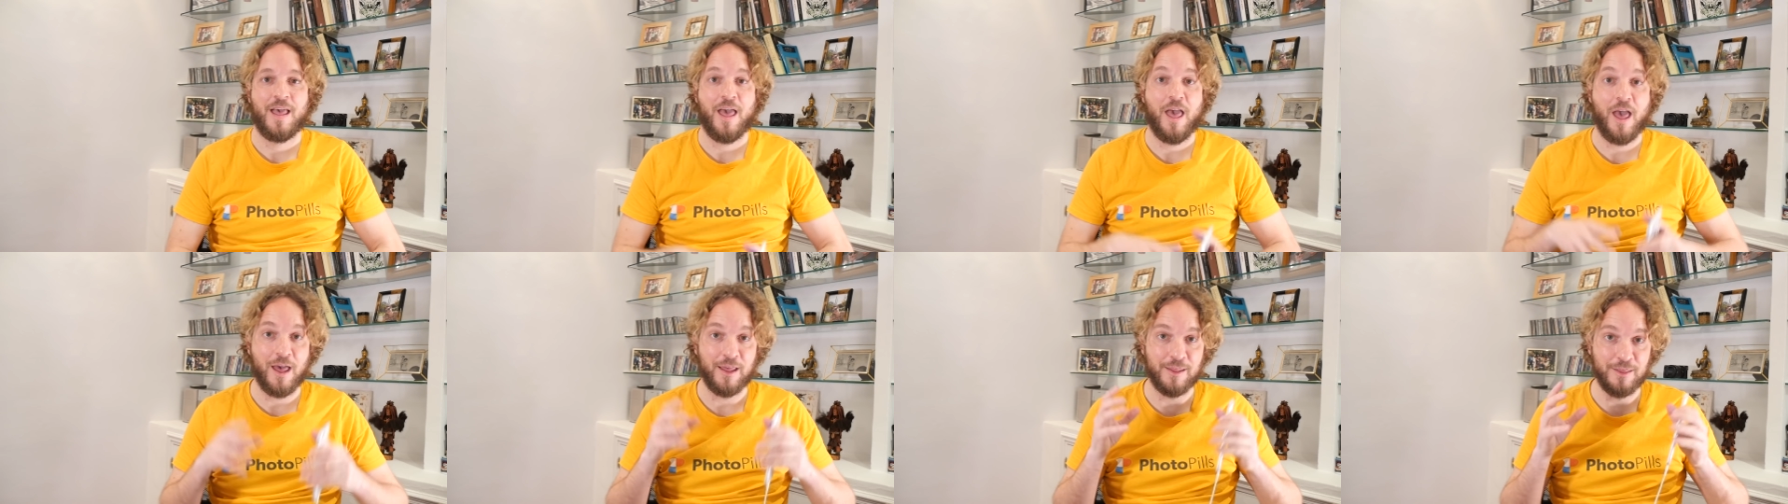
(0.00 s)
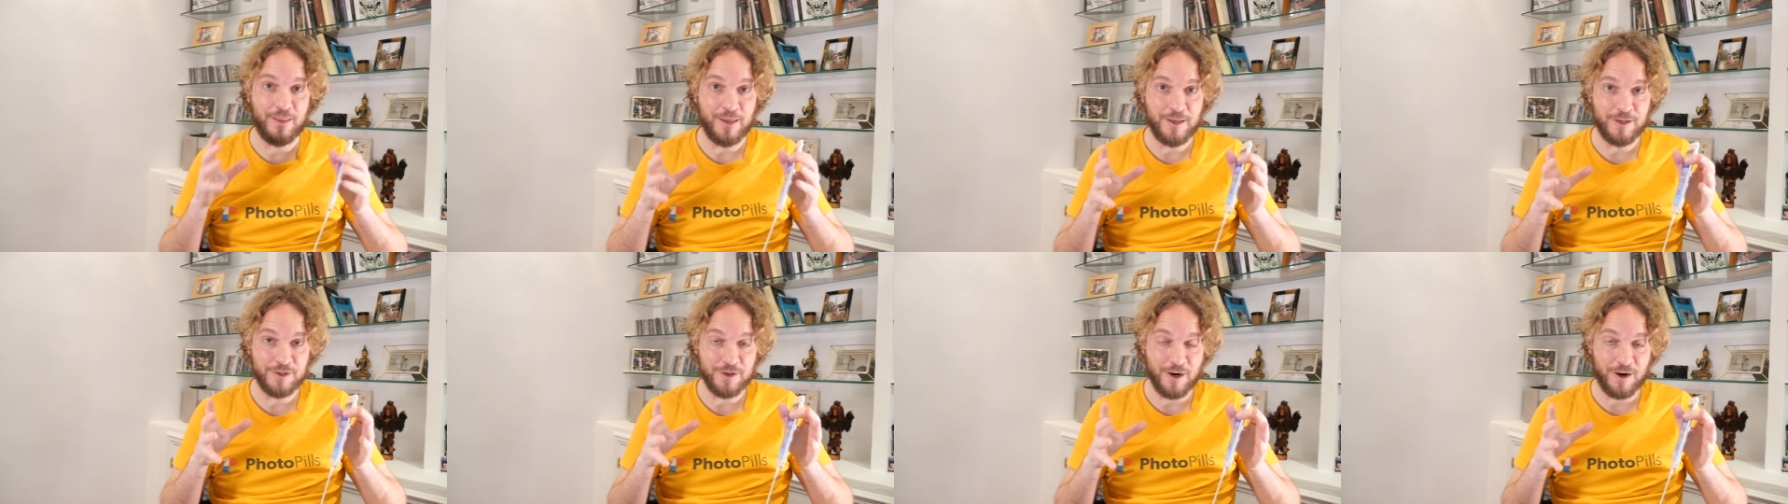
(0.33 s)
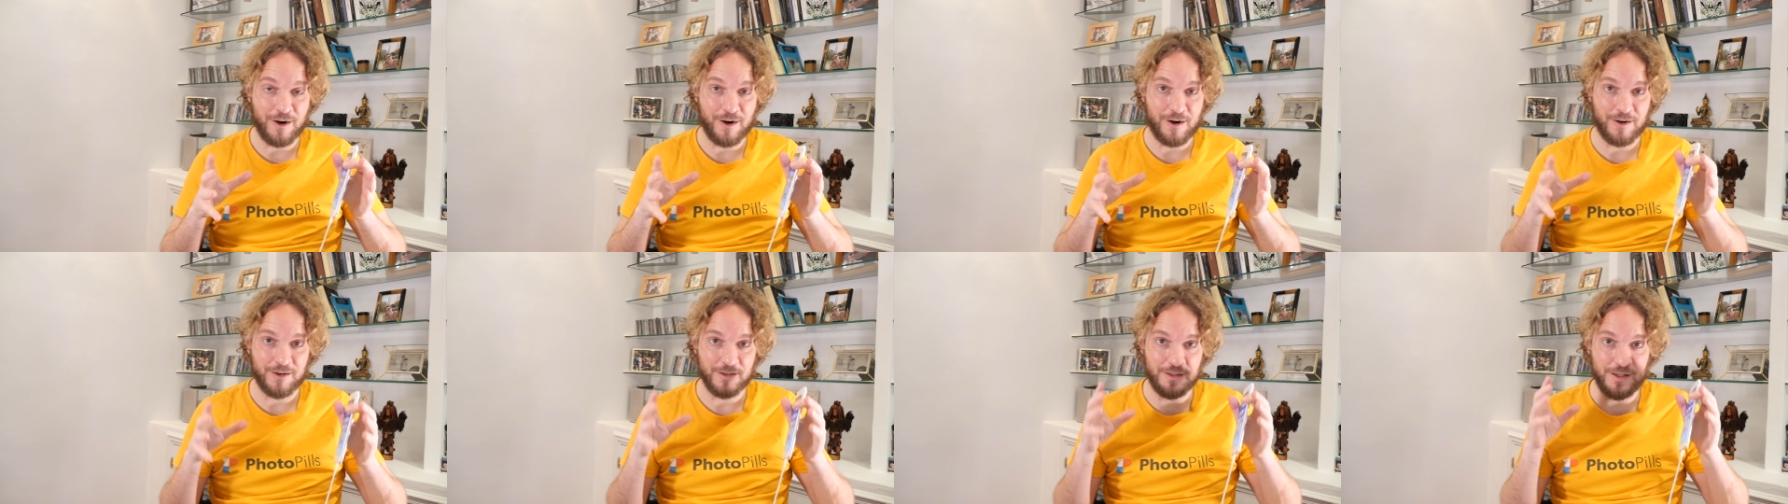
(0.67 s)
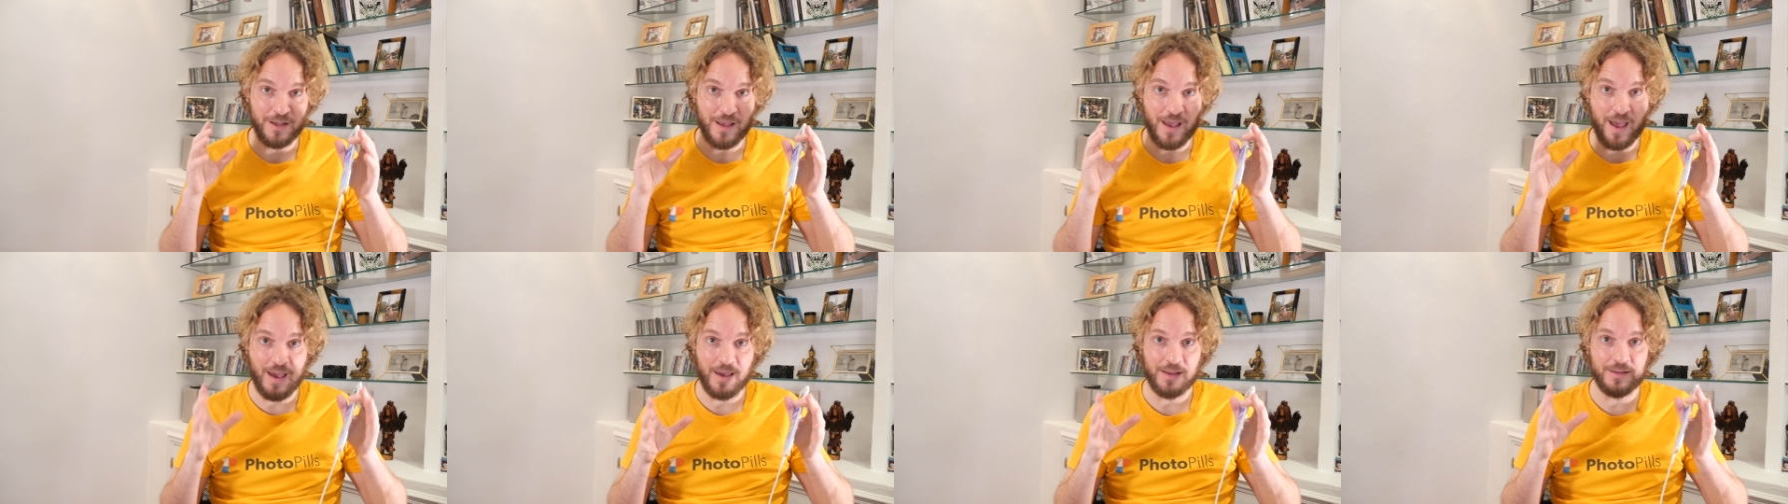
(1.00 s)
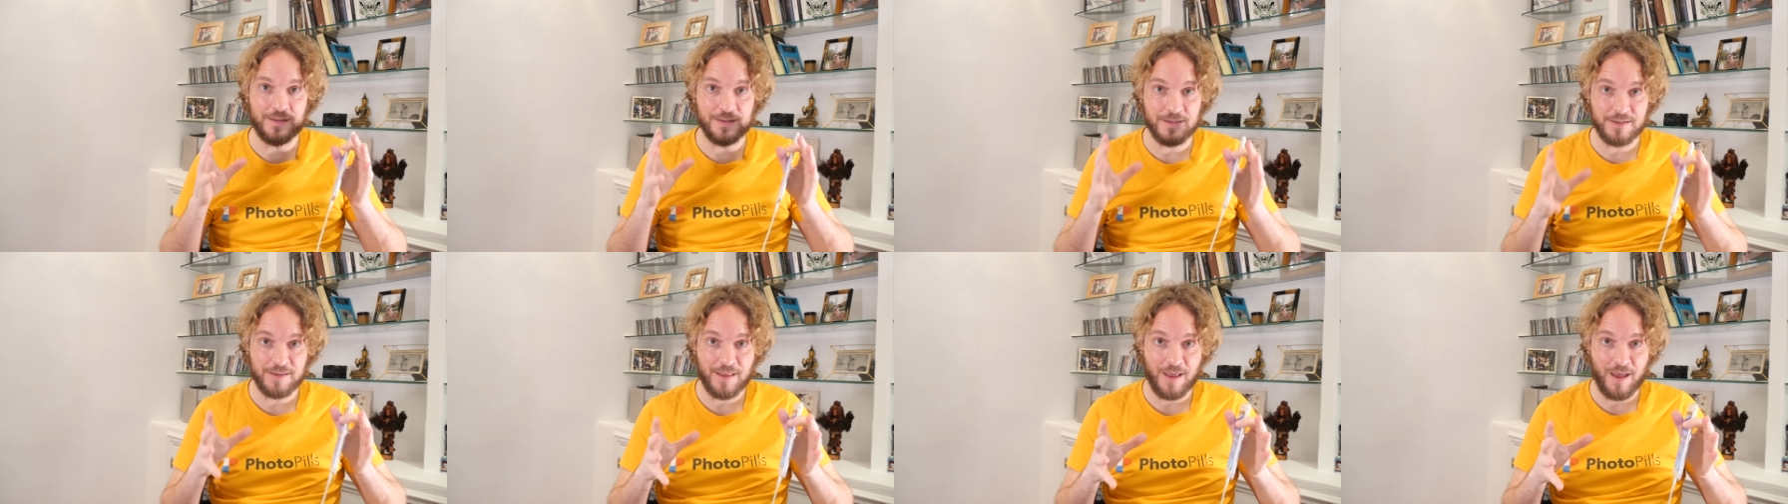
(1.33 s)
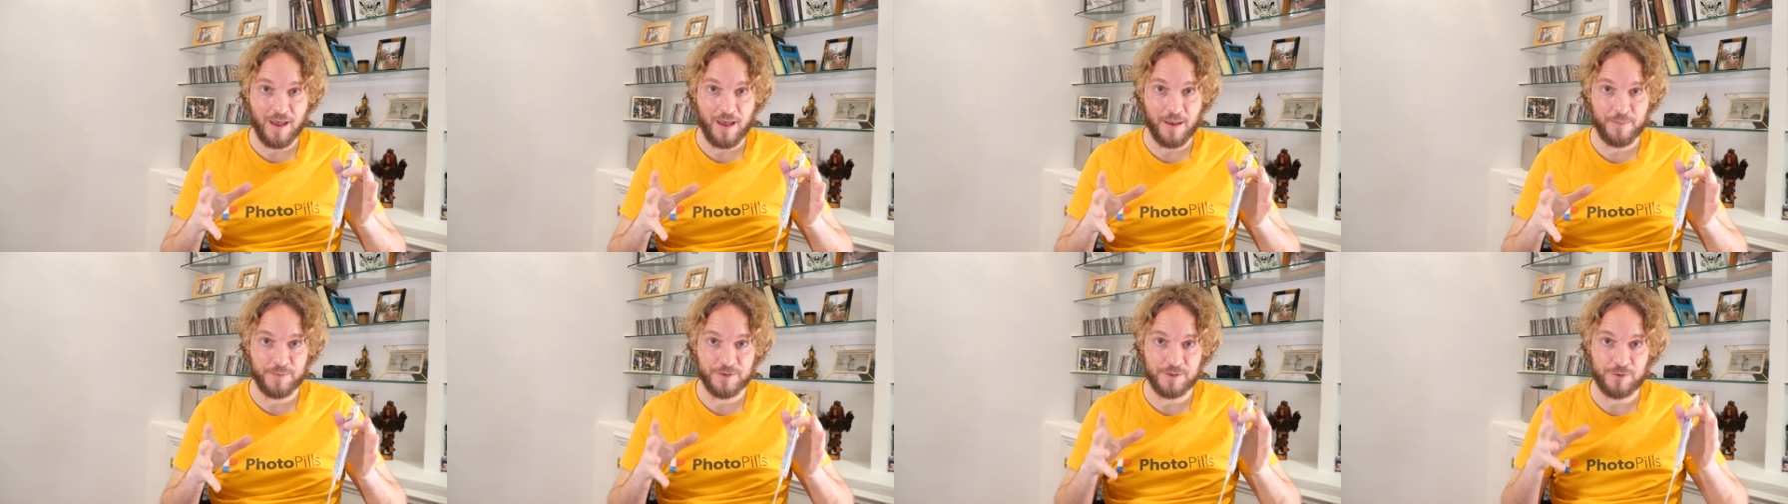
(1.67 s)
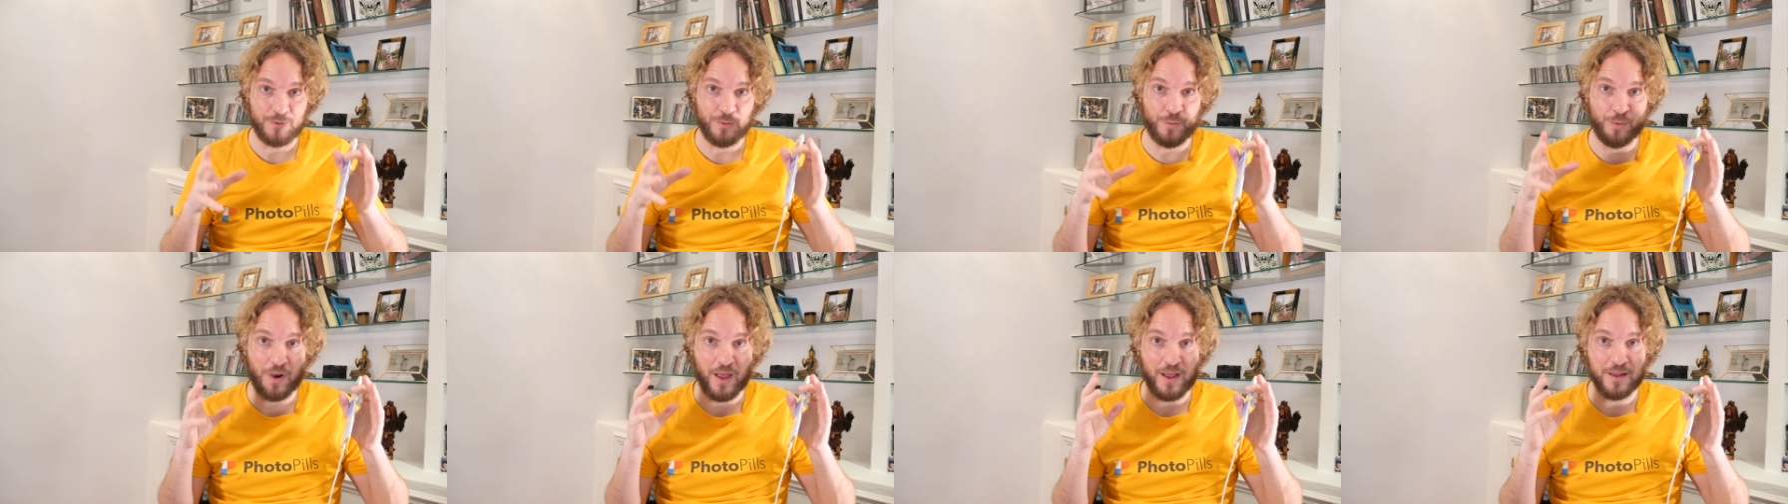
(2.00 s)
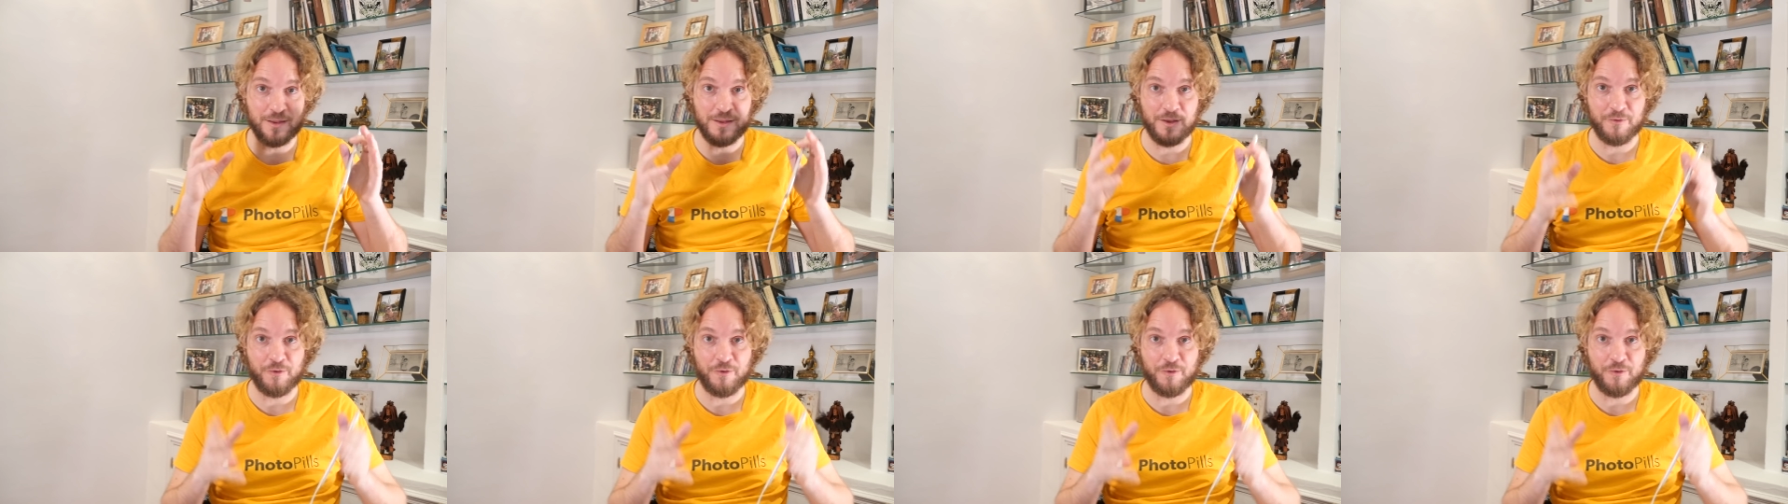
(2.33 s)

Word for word: And these are the eight steps to plan the